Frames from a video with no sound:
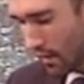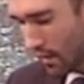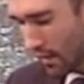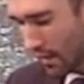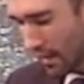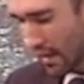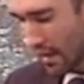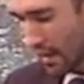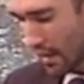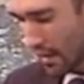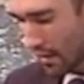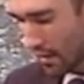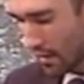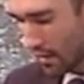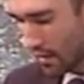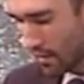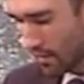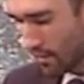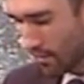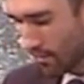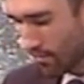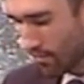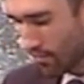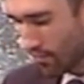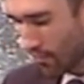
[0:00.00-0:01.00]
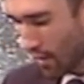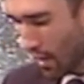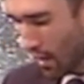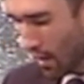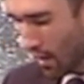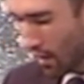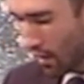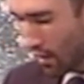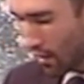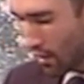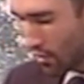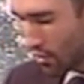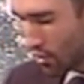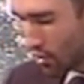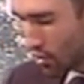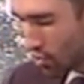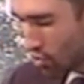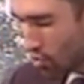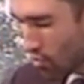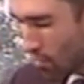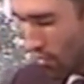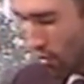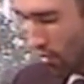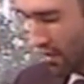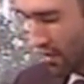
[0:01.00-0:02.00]
needs.
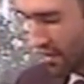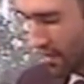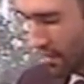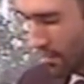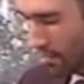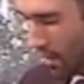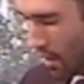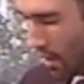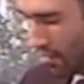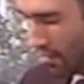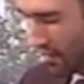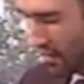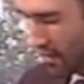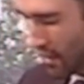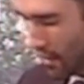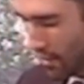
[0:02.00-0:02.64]
Consumerism, on the other